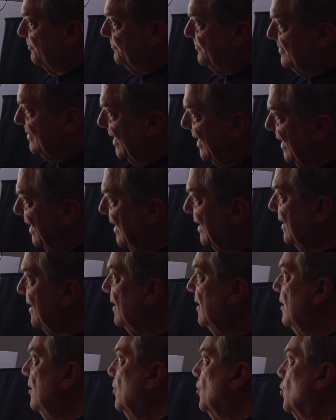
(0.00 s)
of day
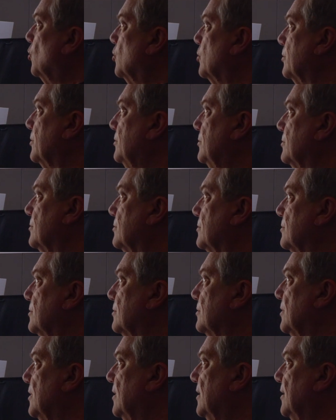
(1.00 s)
or
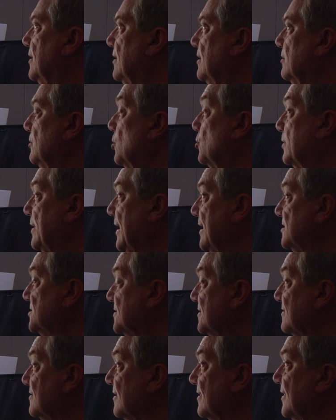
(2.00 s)
your
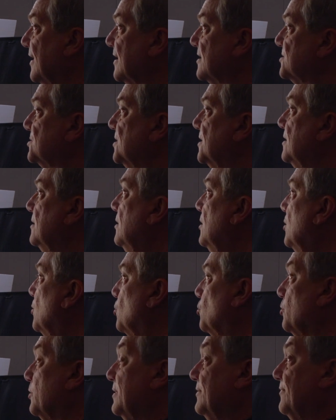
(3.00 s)
location selection
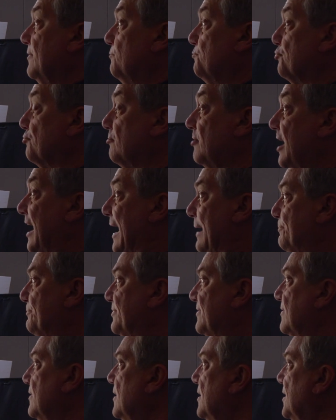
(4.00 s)
or even
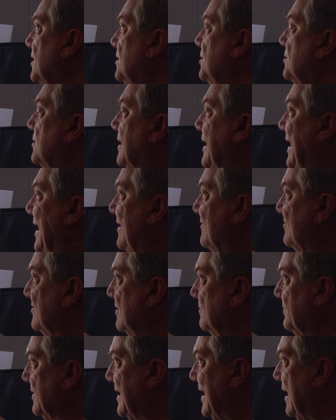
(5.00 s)
props, you could have
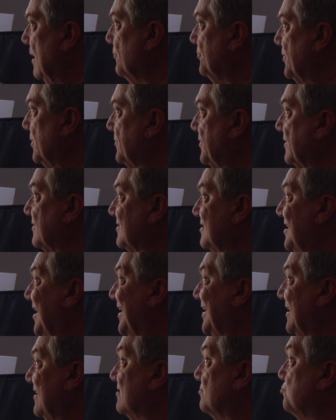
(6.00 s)
something out there that's
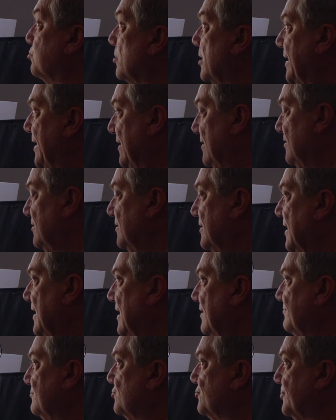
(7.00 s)
not as bright. You could have